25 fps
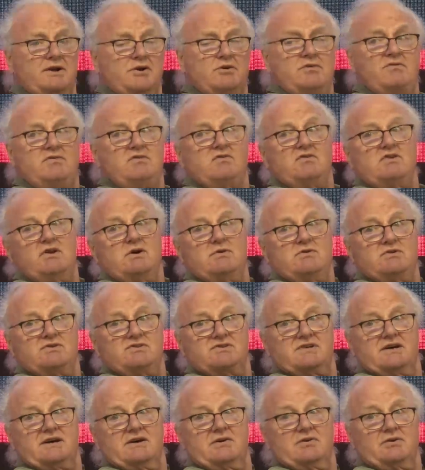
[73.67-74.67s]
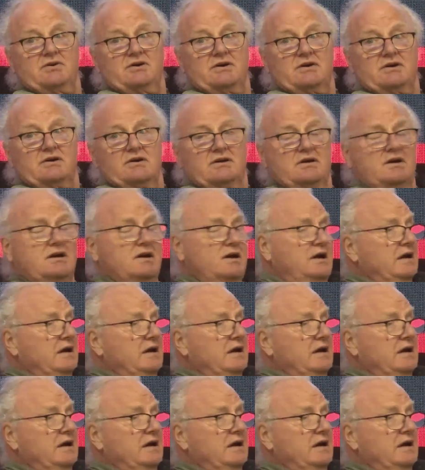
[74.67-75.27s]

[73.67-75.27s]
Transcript: I don't know if you've noticed that or not,